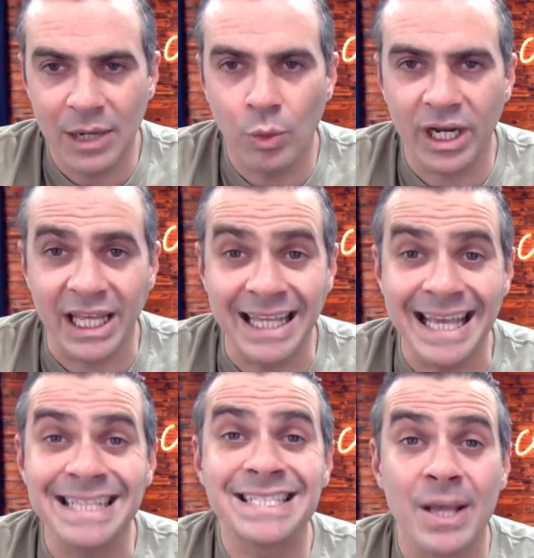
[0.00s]
want to
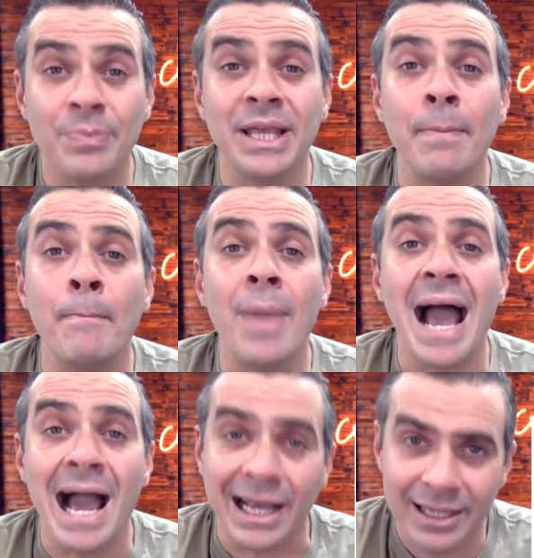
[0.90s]
get something
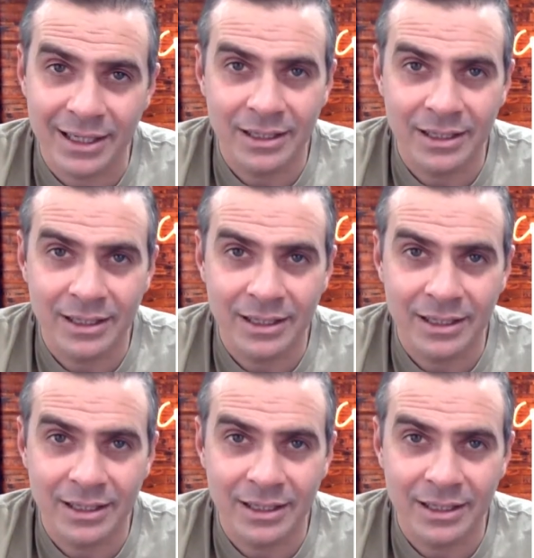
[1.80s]
back